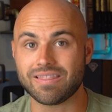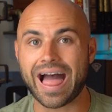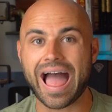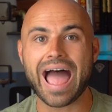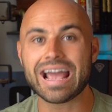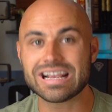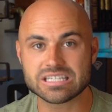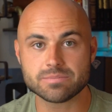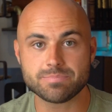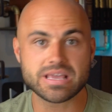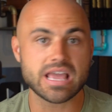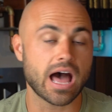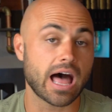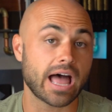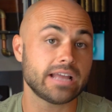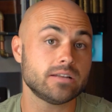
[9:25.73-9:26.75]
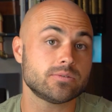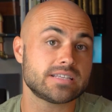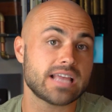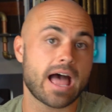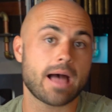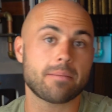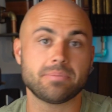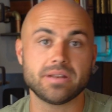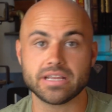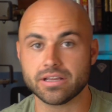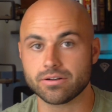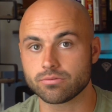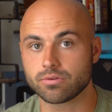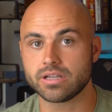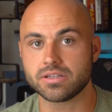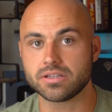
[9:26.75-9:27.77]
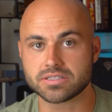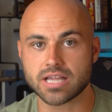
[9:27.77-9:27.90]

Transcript: lags behind what's happening in real